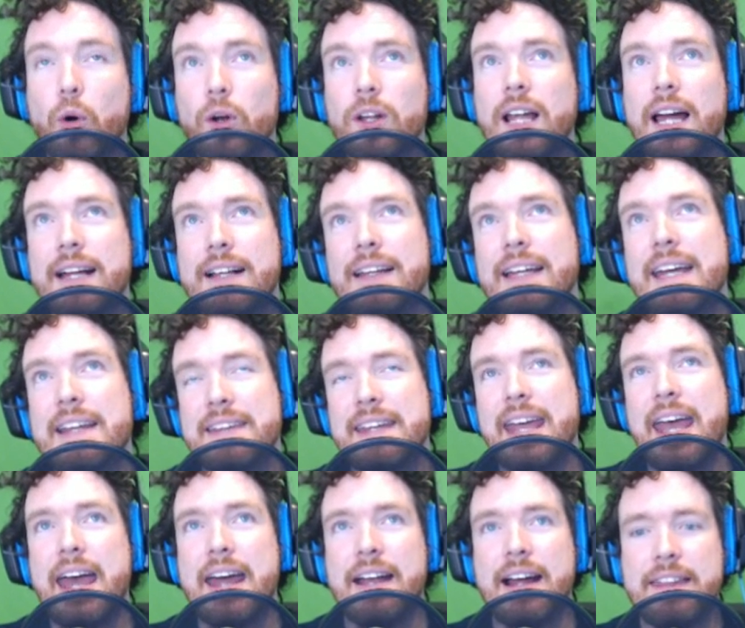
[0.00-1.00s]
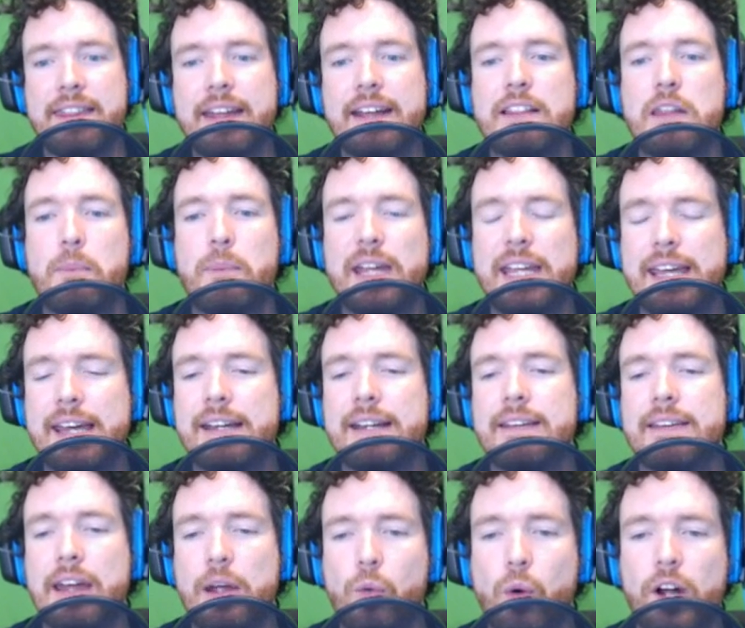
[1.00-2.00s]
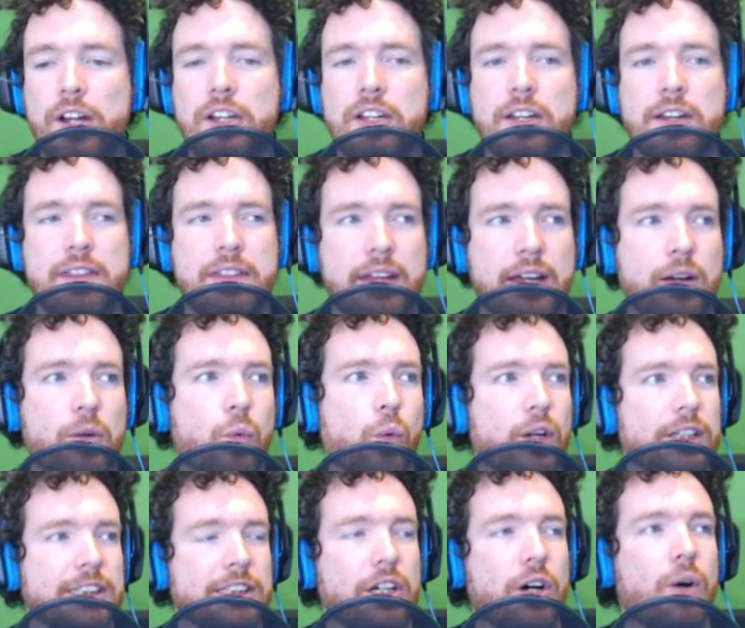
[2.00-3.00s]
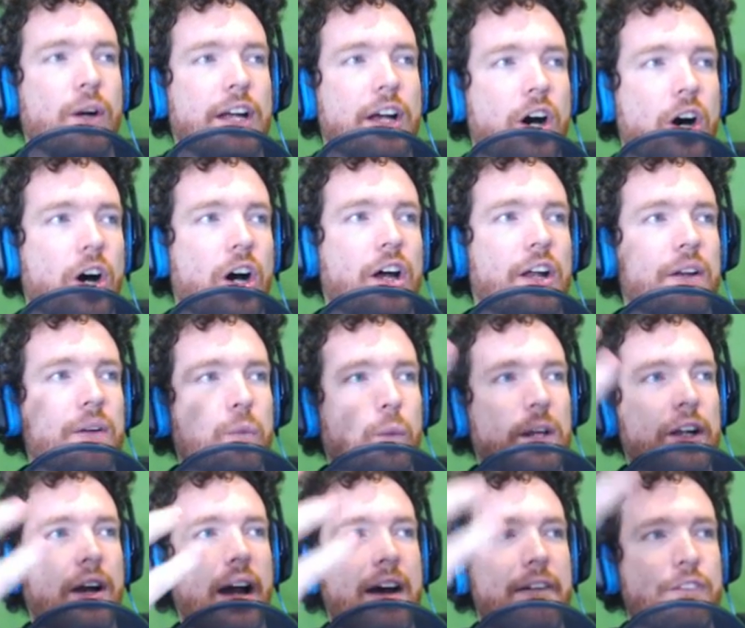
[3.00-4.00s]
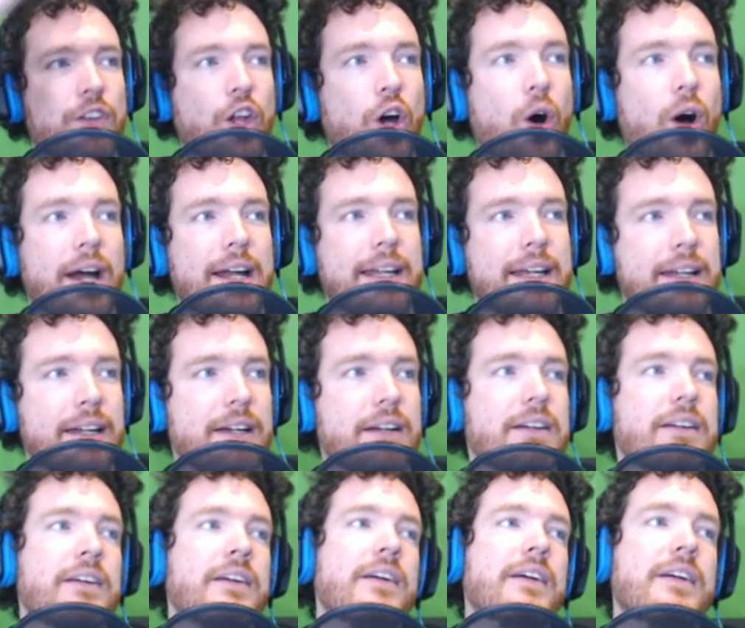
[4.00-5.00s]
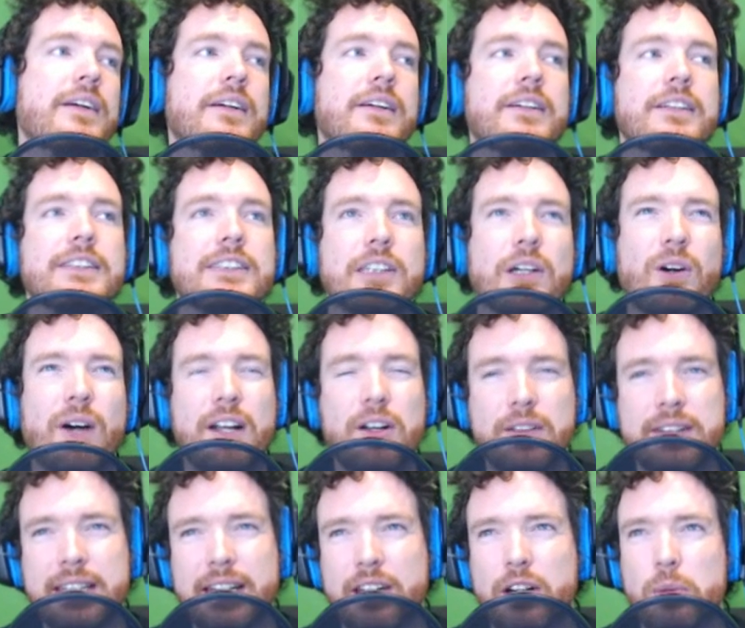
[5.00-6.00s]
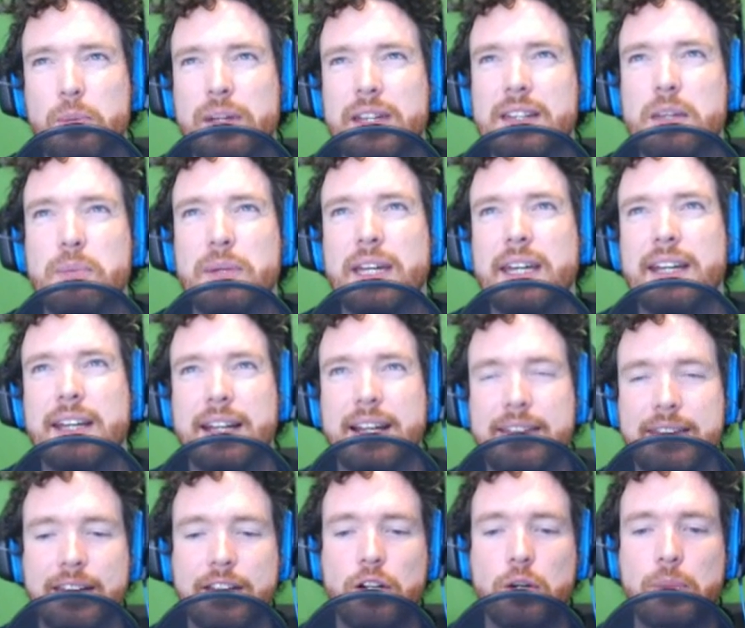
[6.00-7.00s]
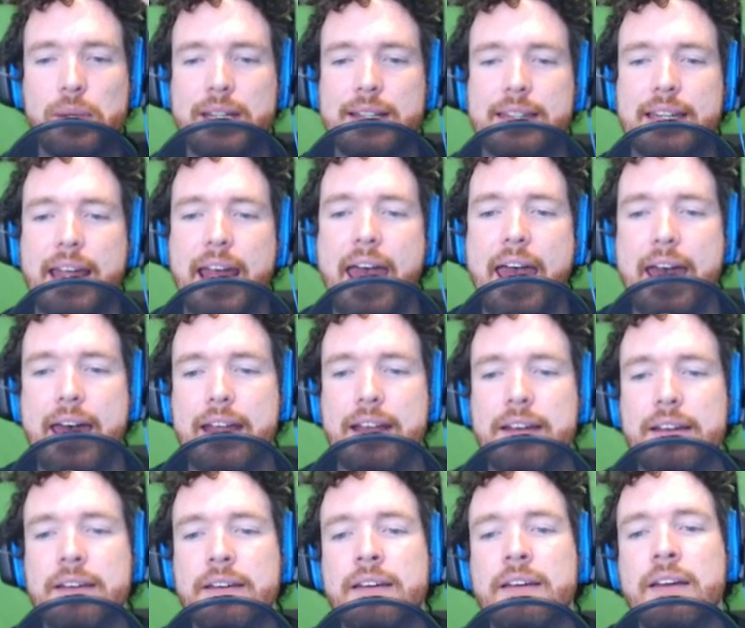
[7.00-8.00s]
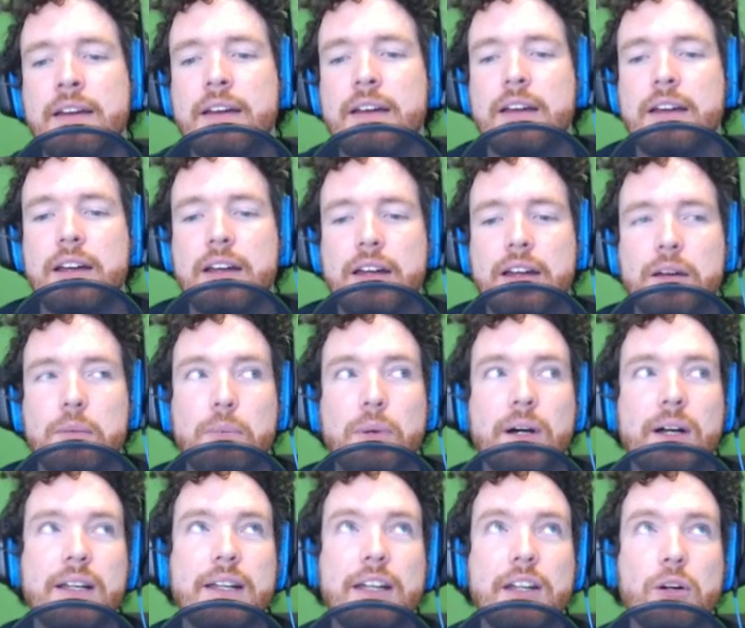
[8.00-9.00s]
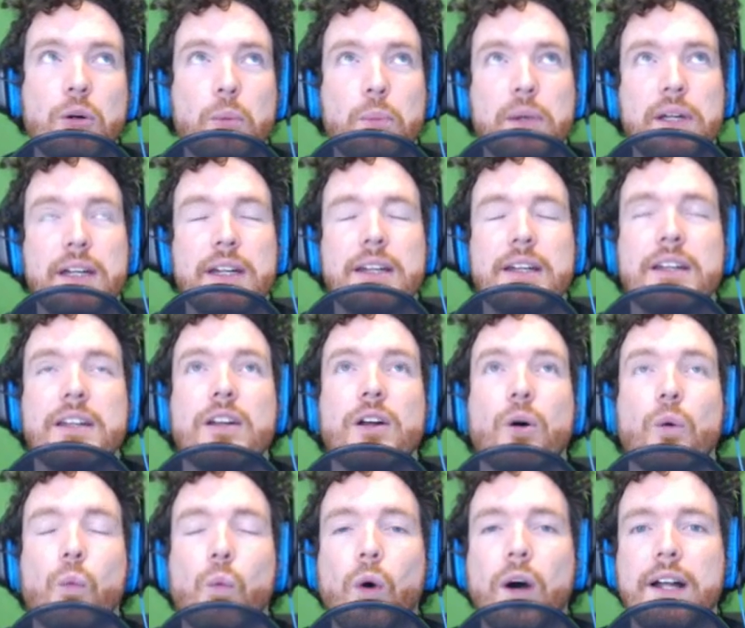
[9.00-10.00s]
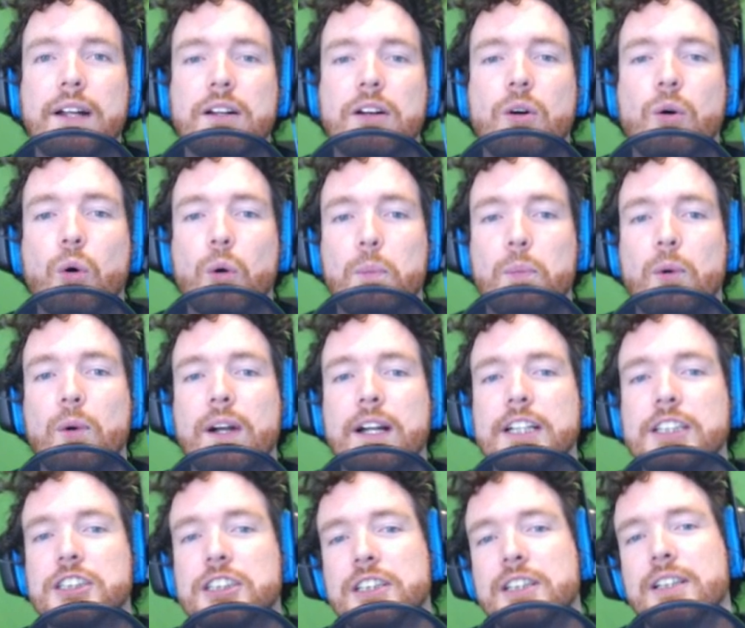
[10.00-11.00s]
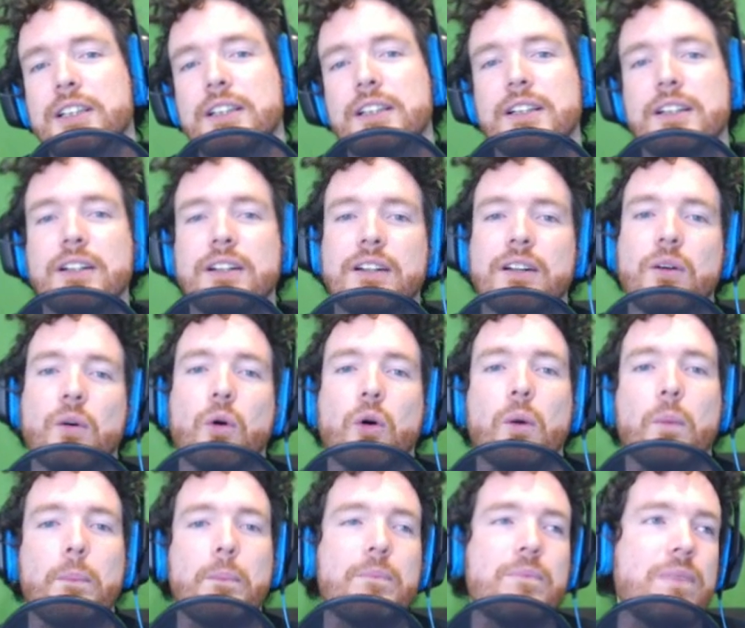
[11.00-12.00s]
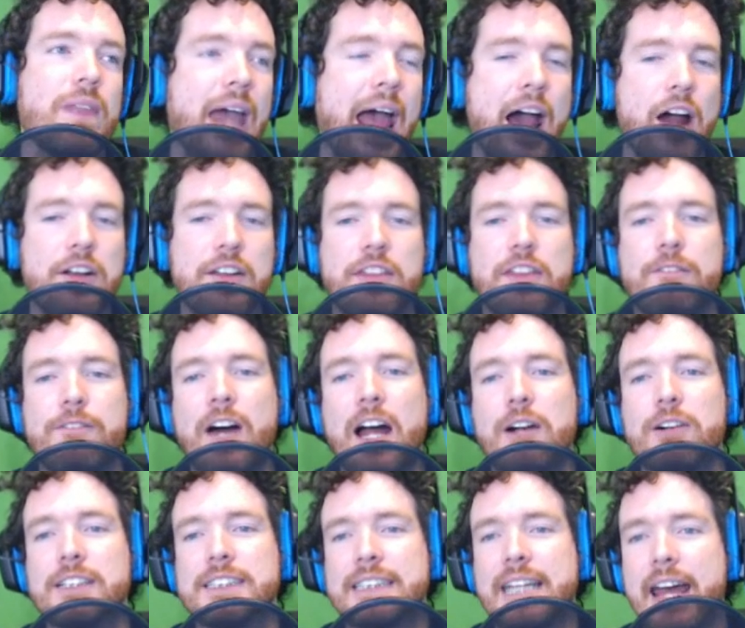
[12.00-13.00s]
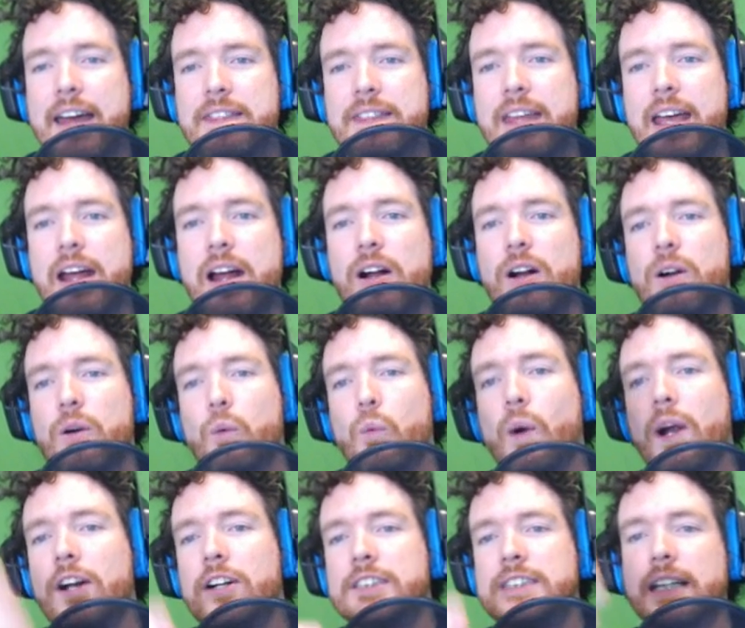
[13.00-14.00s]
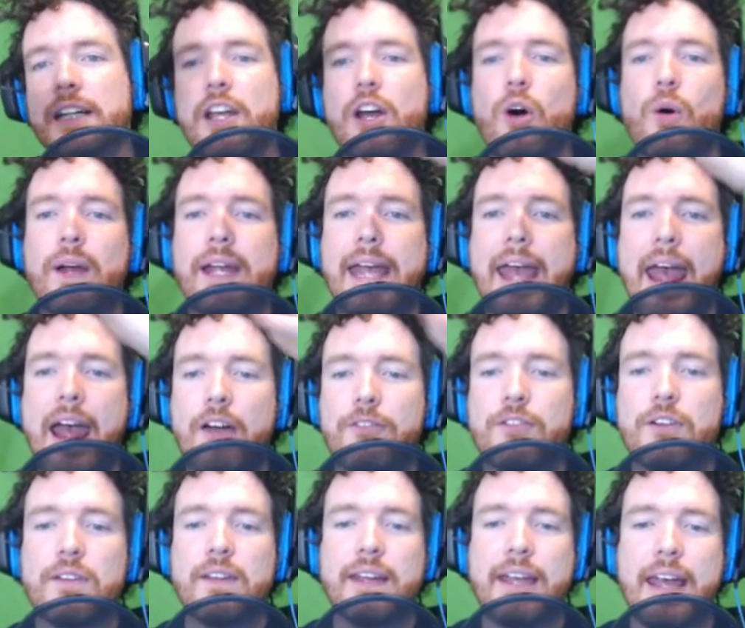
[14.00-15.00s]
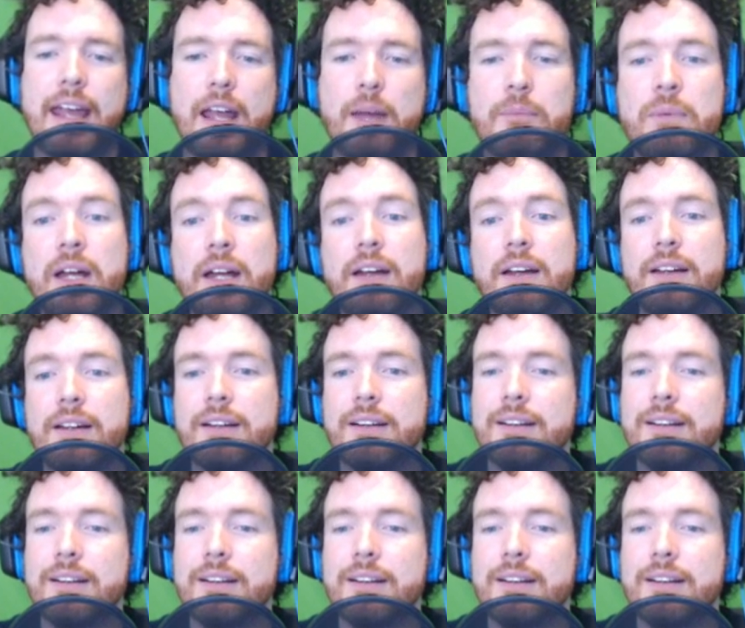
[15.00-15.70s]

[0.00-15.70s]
More likely at the end. I think the beginning, they want you to think, what's going on? We don't have no idea. So I don't think it'll be in the beginning. I think it'll be at the end. But it'll be, you know, what corporation or how did the virus get there or where's it going after the game.